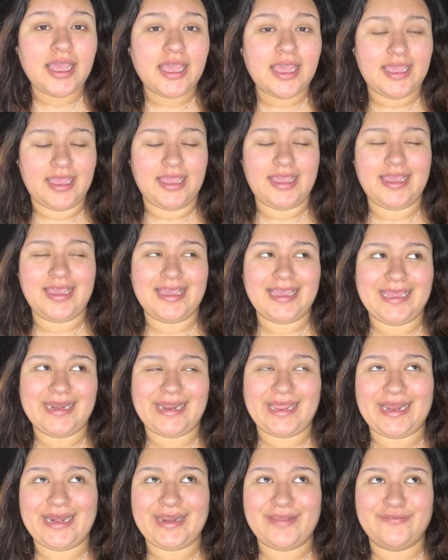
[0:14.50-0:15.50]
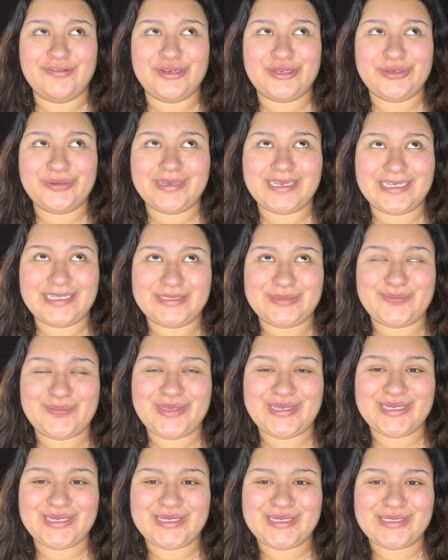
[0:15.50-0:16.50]
and I never do it
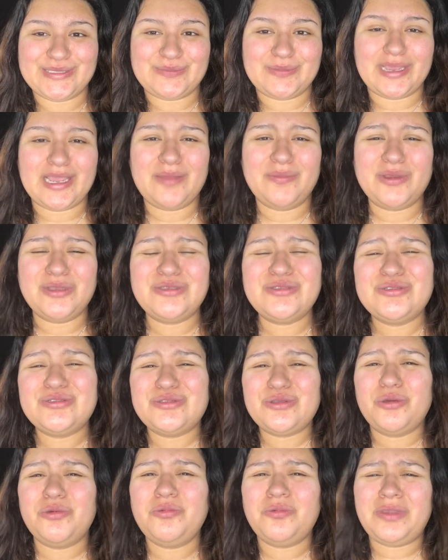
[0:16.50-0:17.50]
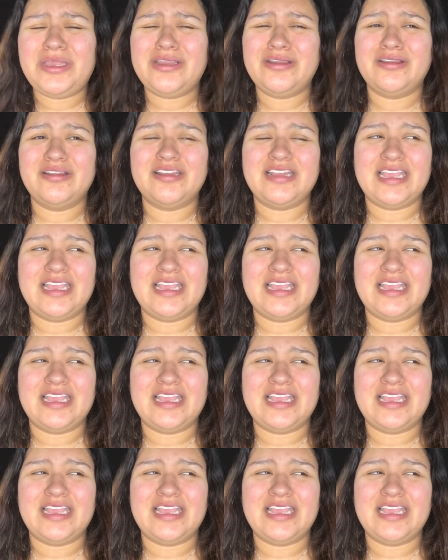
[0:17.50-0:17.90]
because my eyebrows are so weird.